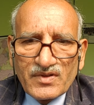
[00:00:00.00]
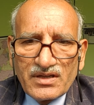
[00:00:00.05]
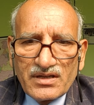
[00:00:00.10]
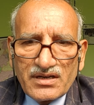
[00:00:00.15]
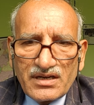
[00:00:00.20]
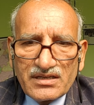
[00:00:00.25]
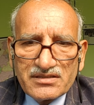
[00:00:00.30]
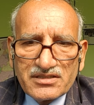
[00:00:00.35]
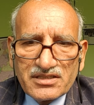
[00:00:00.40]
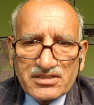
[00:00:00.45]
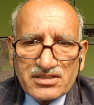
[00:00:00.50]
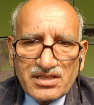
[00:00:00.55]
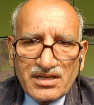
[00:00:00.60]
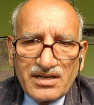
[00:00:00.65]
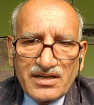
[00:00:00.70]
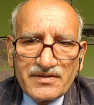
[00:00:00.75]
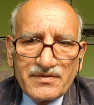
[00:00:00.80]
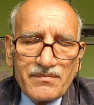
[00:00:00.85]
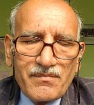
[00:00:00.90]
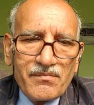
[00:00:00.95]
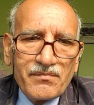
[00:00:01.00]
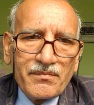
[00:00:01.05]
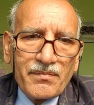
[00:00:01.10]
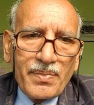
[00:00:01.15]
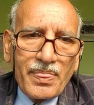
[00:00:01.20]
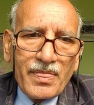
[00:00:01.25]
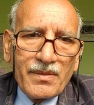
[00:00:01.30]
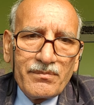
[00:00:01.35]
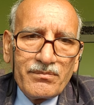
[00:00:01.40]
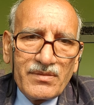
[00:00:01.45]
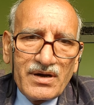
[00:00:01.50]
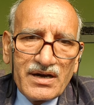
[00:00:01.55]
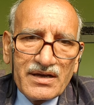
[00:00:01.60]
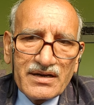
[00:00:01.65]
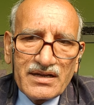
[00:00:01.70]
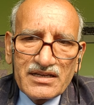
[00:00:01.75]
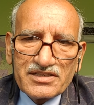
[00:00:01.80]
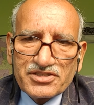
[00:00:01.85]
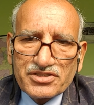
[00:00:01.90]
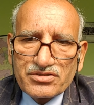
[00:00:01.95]
Rajasthan,
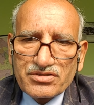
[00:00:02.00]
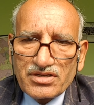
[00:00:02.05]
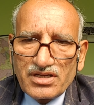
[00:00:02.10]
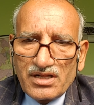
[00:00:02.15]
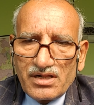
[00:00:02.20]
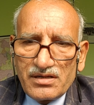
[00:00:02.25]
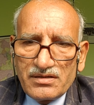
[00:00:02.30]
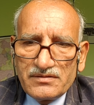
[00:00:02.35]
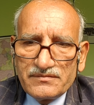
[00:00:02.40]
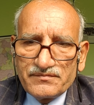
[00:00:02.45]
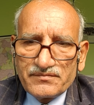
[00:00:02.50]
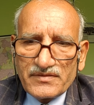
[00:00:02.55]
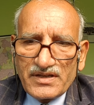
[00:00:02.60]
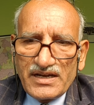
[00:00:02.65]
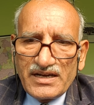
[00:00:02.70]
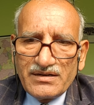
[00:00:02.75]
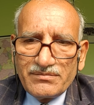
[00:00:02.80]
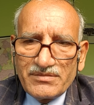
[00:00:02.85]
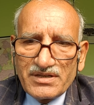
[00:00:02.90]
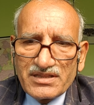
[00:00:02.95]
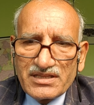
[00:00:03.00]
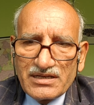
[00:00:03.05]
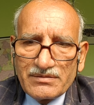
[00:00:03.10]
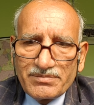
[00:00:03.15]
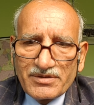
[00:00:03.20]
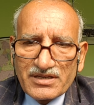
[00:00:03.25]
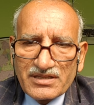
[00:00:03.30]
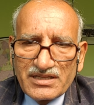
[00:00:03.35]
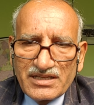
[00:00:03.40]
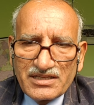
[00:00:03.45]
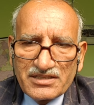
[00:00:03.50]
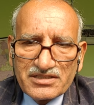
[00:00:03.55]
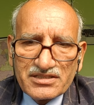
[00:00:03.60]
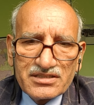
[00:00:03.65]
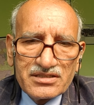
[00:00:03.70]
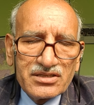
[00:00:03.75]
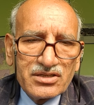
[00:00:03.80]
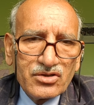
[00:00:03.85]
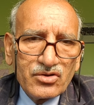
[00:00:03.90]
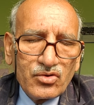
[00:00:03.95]
Maharashtra, and Madhya Pradesh,
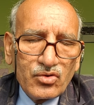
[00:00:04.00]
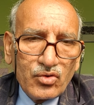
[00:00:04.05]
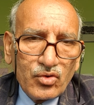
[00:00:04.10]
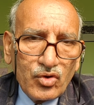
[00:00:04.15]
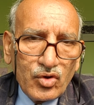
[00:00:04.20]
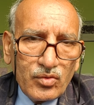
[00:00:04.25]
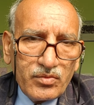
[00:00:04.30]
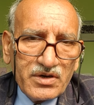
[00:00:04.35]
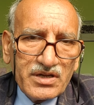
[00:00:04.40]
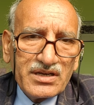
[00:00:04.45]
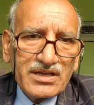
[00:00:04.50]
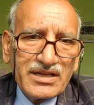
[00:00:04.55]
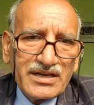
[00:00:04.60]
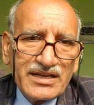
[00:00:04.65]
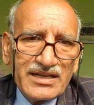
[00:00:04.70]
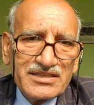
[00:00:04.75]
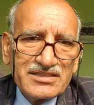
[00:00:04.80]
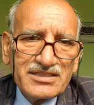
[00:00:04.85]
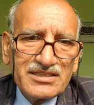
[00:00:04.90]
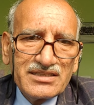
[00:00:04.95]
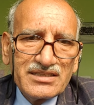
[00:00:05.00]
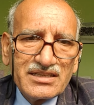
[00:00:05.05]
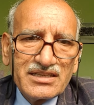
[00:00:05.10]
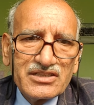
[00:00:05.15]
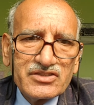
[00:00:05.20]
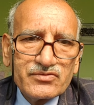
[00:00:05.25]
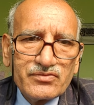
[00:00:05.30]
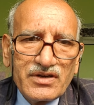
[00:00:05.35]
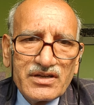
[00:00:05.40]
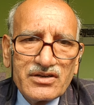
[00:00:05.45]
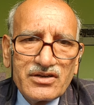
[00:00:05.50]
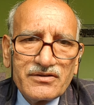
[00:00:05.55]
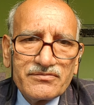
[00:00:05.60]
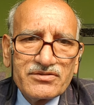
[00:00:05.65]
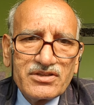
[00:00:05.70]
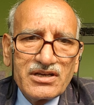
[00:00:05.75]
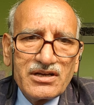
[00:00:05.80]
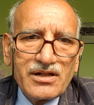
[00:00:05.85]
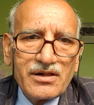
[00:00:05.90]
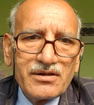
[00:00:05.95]
overgrazing is one of
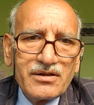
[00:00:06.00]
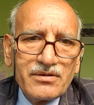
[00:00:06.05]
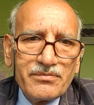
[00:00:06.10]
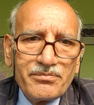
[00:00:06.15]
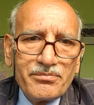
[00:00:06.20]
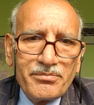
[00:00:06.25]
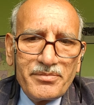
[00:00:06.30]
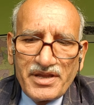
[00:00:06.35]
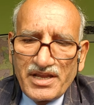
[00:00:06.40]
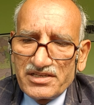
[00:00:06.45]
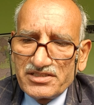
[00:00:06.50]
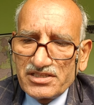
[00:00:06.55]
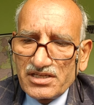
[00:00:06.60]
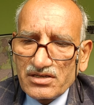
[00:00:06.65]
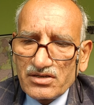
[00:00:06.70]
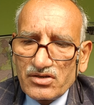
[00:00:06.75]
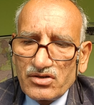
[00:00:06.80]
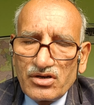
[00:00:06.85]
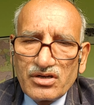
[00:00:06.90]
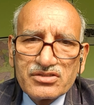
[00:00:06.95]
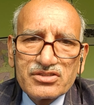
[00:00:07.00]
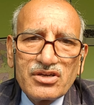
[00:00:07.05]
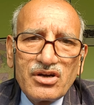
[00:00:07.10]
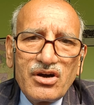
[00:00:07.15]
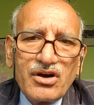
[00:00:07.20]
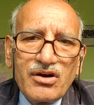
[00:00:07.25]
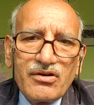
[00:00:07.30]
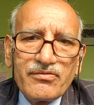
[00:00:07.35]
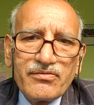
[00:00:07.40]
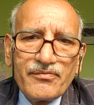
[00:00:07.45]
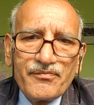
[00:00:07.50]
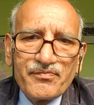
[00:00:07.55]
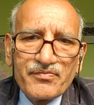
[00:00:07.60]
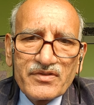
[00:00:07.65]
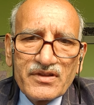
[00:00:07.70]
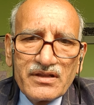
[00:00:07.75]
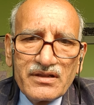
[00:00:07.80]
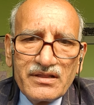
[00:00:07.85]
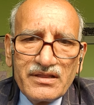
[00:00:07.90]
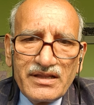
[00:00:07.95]
the major cause of
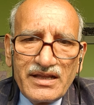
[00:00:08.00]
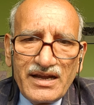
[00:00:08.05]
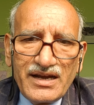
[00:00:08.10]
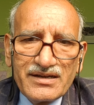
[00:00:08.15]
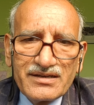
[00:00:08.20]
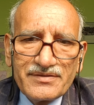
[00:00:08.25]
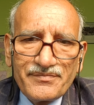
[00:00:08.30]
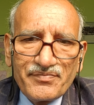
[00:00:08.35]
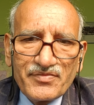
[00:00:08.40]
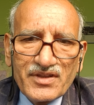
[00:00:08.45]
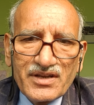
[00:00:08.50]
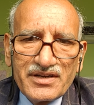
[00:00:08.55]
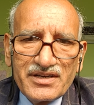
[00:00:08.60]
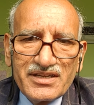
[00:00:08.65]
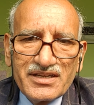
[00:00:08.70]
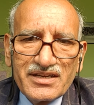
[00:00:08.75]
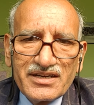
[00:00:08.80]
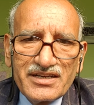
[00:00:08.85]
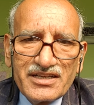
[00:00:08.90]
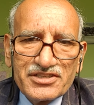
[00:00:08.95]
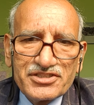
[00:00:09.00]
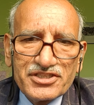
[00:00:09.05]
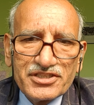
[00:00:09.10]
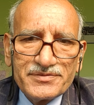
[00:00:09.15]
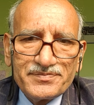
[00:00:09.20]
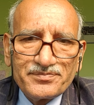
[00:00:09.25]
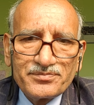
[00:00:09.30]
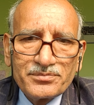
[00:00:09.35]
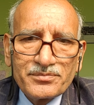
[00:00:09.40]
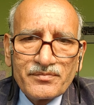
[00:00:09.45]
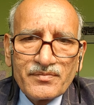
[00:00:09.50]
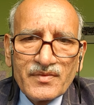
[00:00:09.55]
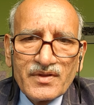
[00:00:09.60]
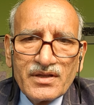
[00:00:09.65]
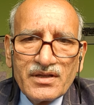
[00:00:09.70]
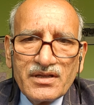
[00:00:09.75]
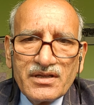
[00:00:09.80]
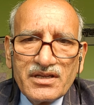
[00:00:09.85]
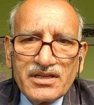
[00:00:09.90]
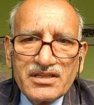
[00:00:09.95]
land degradation.
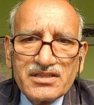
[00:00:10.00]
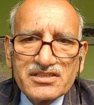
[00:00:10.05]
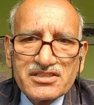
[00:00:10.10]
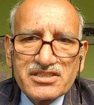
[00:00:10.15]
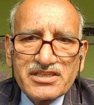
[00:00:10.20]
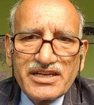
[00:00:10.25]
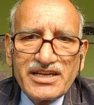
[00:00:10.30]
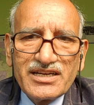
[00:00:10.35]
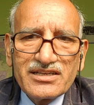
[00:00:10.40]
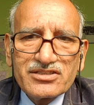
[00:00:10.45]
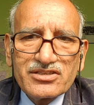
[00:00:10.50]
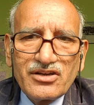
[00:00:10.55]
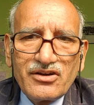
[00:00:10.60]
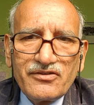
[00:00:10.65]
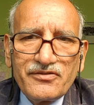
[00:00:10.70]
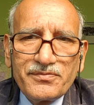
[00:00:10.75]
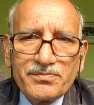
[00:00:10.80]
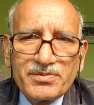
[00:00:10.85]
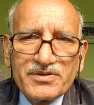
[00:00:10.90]
In states of